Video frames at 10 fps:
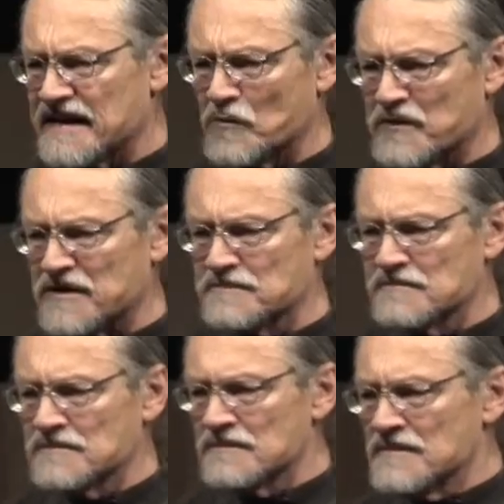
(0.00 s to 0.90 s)
help it.
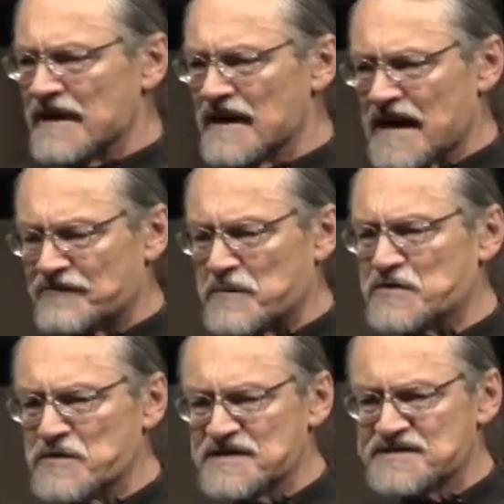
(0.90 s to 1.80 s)
He laughed
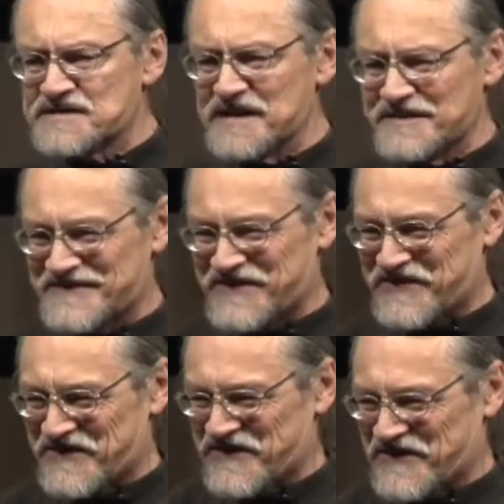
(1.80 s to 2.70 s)
between his
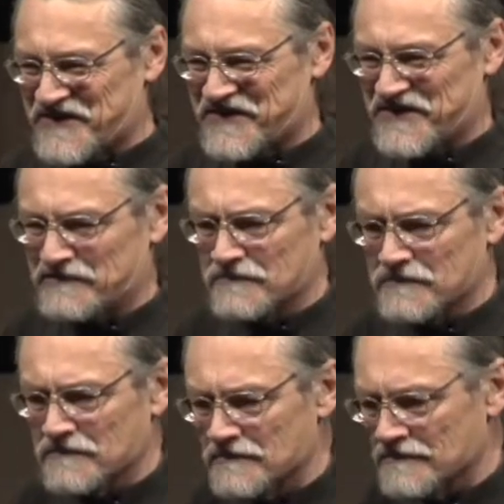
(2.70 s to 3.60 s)
teeth.
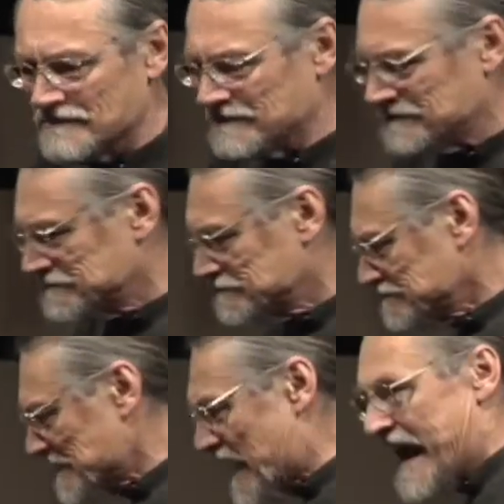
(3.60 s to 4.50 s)

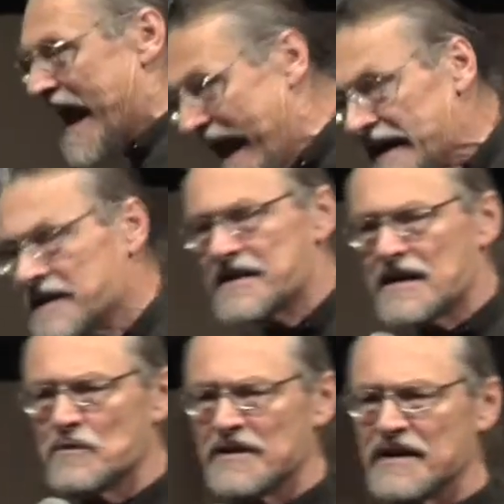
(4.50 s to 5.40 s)
I hated
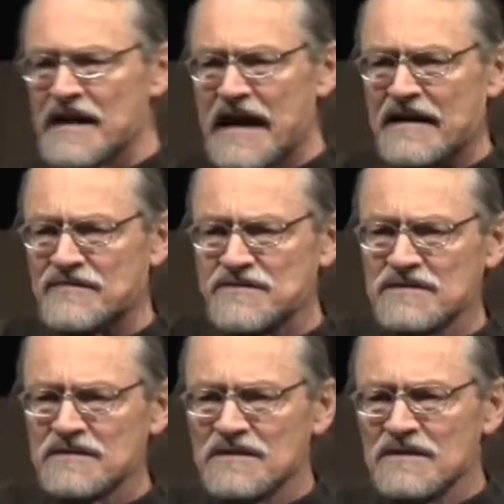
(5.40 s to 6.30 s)
that when he laughed.
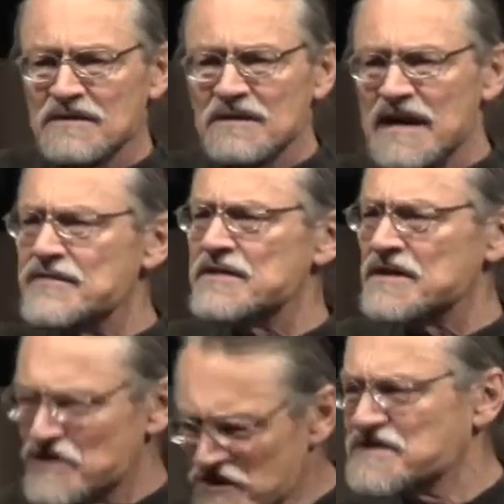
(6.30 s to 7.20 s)
Even
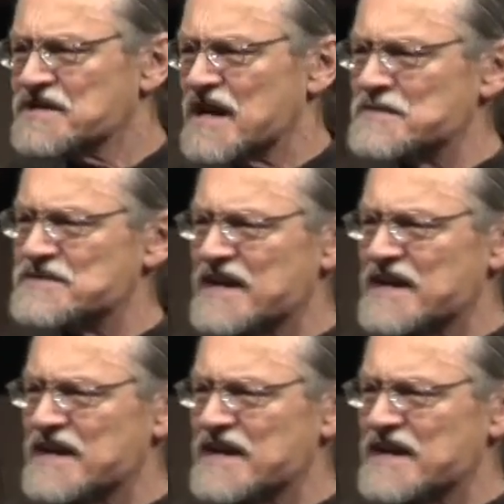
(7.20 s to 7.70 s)
in good times,